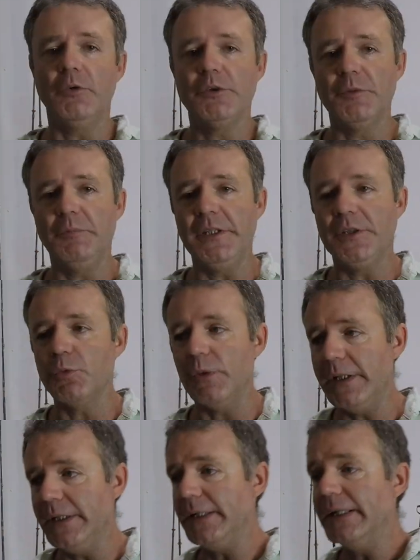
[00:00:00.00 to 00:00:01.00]
to
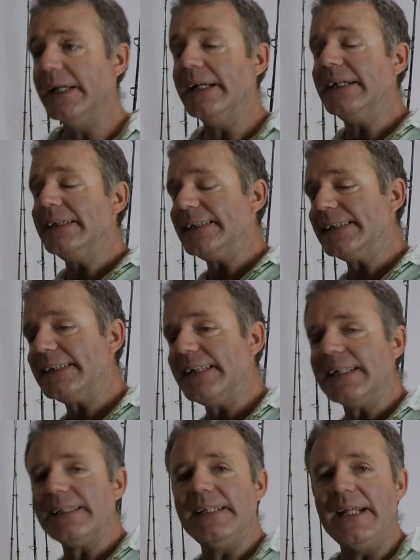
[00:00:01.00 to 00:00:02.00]
between
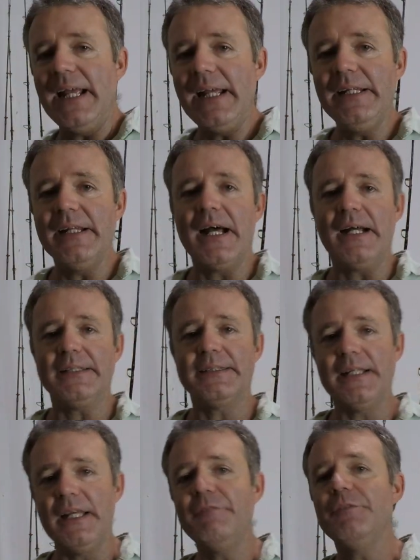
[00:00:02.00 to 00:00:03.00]
6 and 8
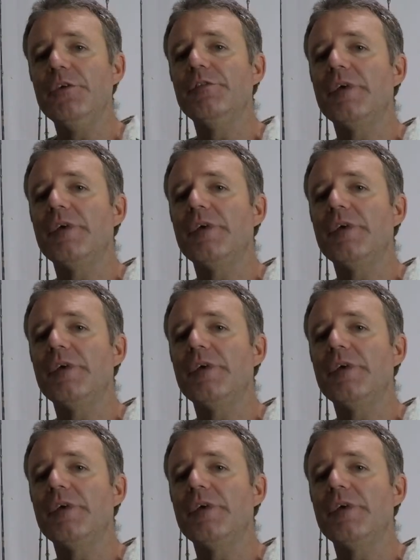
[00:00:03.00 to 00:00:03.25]
knots if you've